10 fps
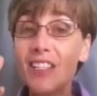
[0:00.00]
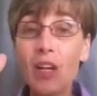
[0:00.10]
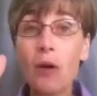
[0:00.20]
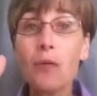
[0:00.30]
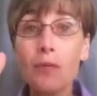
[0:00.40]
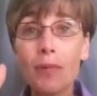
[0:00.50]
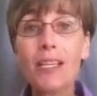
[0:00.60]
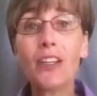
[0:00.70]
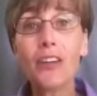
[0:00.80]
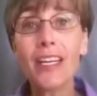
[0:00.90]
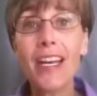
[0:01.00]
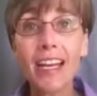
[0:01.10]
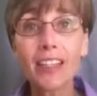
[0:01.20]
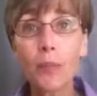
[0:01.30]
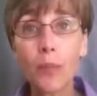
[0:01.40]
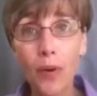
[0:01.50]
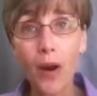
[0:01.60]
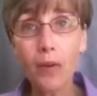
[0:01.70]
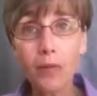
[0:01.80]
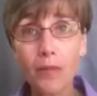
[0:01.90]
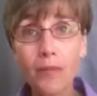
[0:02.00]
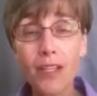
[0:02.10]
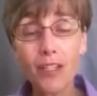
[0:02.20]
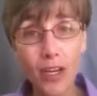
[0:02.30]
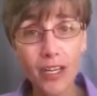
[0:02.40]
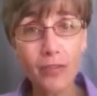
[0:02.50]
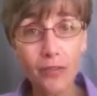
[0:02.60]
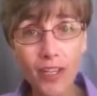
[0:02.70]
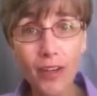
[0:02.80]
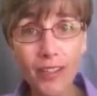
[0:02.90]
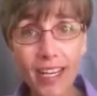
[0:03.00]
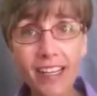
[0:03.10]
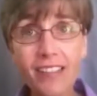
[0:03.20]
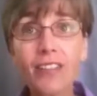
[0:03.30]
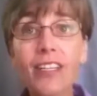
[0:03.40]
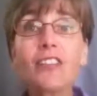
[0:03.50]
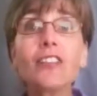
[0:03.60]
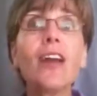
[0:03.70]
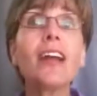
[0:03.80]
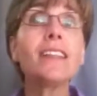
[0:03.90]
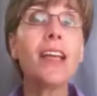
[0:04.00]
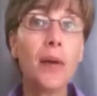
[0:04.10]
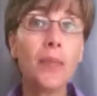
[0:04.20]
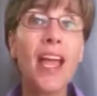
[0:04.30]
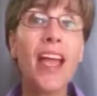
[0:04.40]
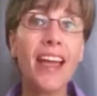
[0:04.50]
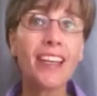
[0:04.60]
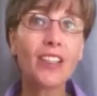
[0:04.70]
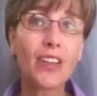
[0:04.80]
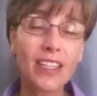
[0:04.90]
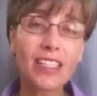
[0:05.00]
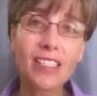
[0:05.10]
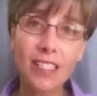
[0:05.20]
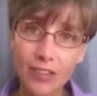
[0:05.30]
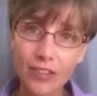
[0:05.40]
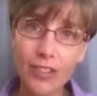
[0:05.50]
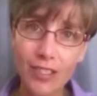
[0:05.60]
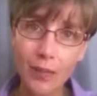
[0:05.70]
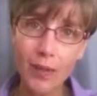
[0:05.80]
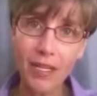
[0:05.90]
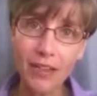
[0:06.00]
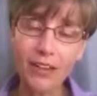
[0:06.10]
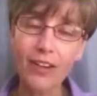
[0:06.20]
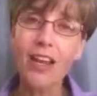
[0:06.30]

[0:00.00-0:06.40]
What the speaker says: don't be looking at the problem trying to figure out the answer. Get your eyes up and look at the solutions up here.